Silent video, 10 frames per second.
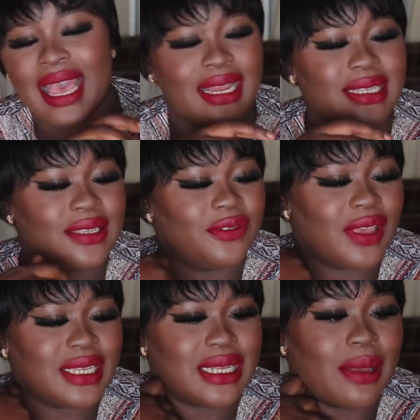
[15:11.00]
and this is the
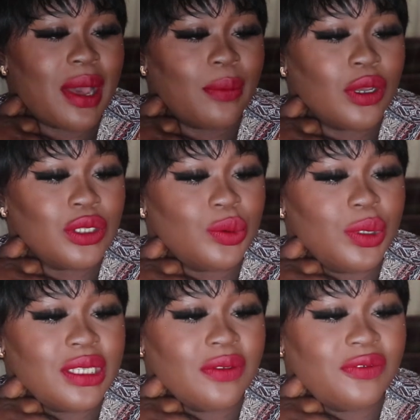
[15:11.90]
first time I'm going to
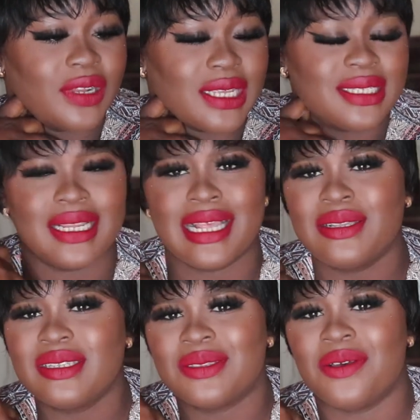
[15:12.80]
be using flax seed. I
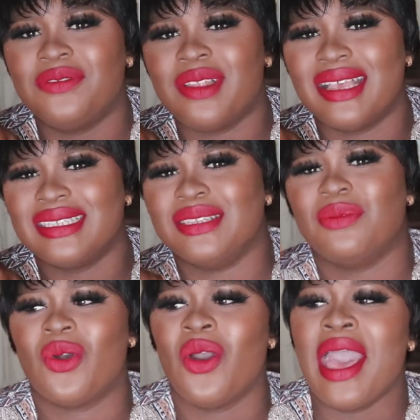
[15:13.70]
saw sunflower seed,
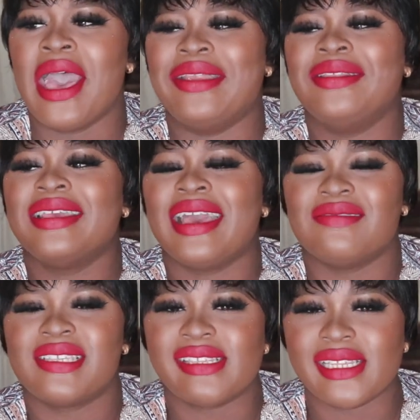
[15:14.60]
but I don't think
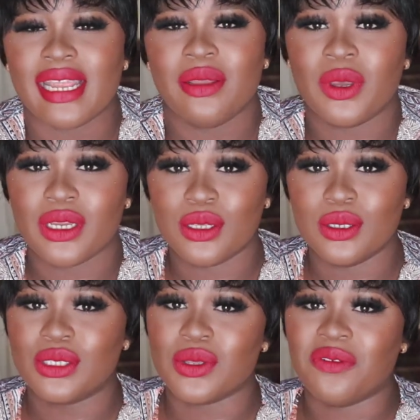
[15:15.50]
I've seen anybody
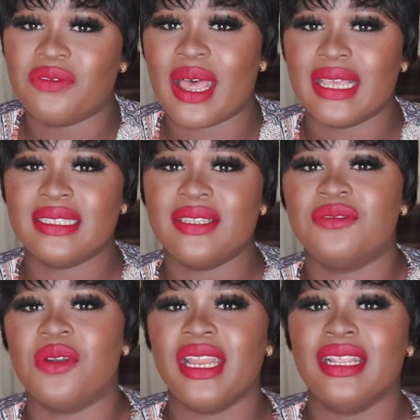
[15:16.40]
use sunflower
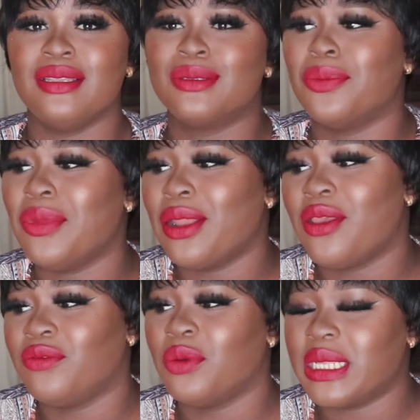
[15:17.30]
seed for anything. So me, I
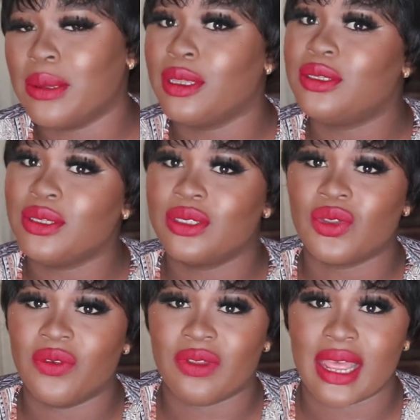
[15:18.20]
don't even know what I'm going to use
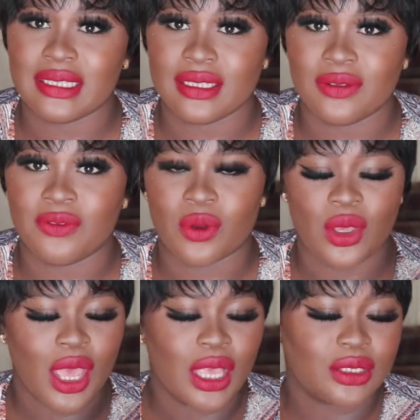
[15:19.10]
sunflower seed for.
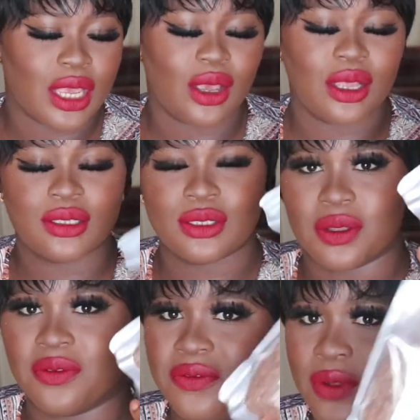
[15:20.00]
So I got
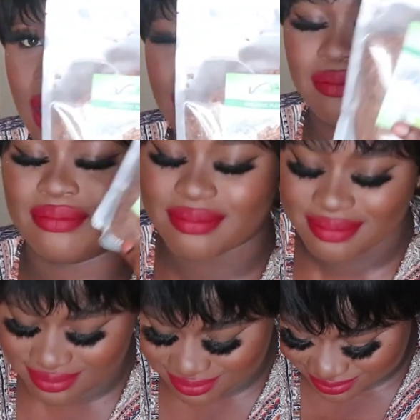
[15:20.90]
flax
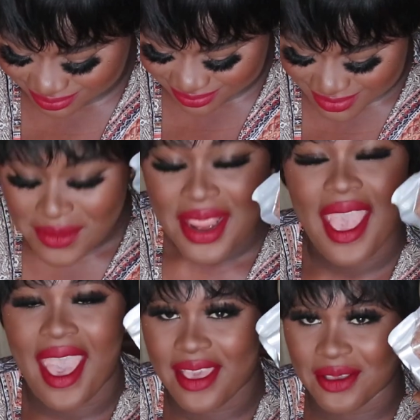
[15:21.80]
seed.
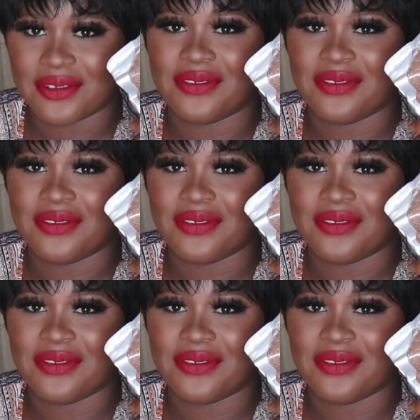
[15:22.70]
I